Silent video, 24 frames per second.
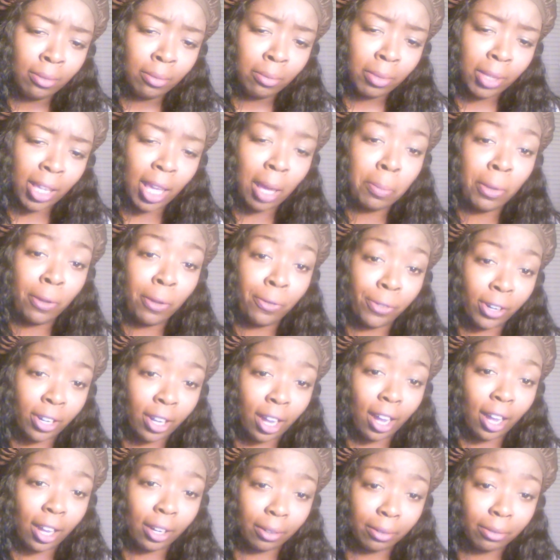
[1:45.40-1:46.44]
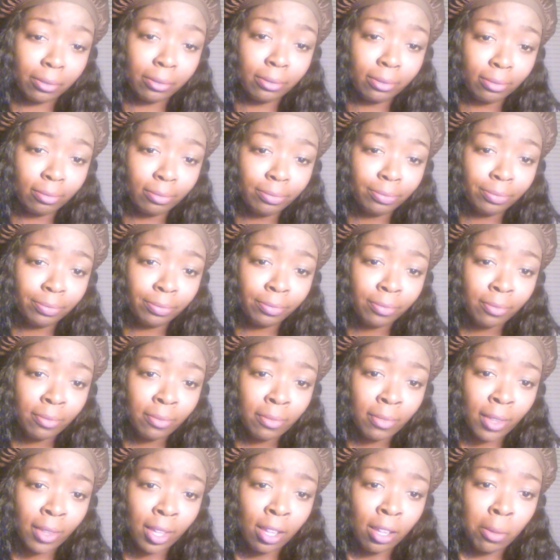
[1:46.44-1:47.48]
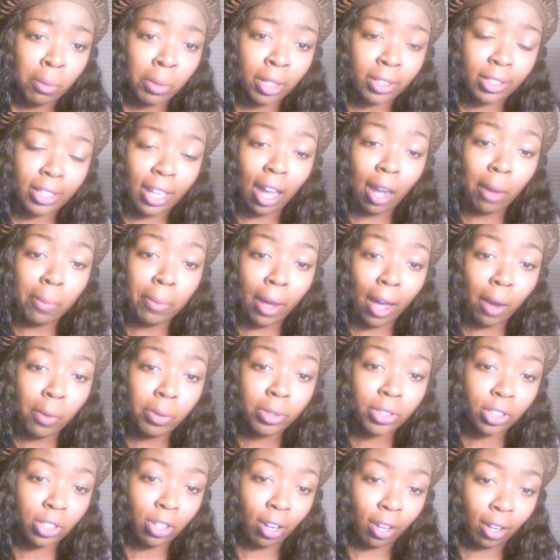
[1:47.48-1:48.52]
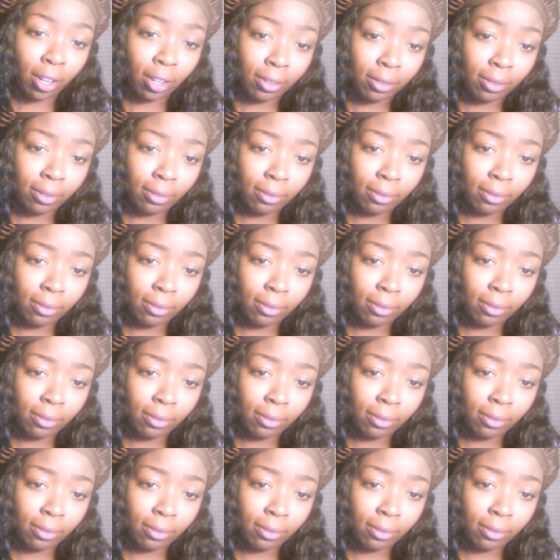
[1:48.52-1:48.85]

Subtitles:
can be forgotten? Because I was taught,